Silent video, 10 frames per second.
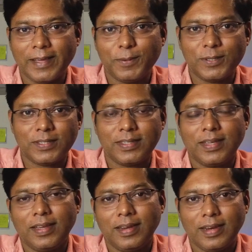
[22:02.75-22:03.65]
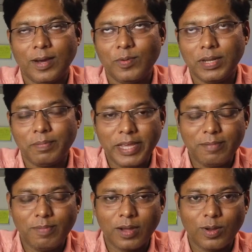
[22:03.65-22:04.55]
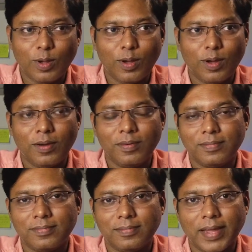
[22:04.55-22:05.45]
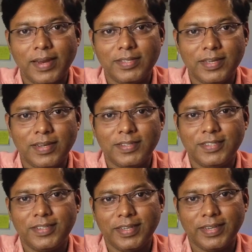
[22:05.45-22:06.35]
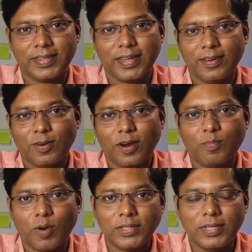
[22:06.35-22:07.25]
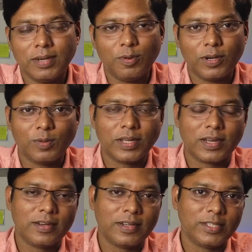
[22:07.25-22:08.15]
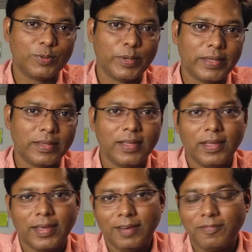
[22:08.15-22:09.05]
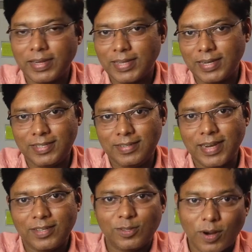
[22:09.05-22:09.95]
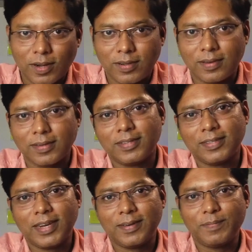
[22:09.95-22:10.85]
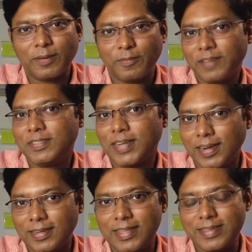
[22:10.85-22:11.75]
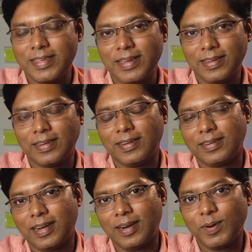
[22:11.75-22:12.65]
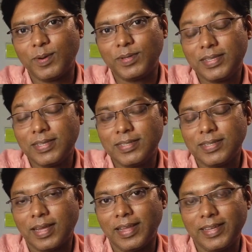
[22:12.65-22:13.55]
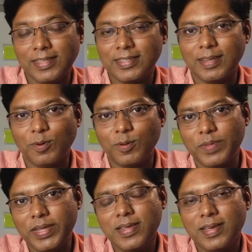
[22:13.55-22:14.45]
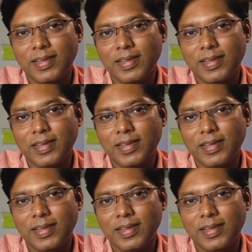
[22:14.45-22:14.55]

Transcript: was now in a big bungalow managing a district and not bothered about how the country is going. In fact, that thought that my wife started thinking about this, like this about me,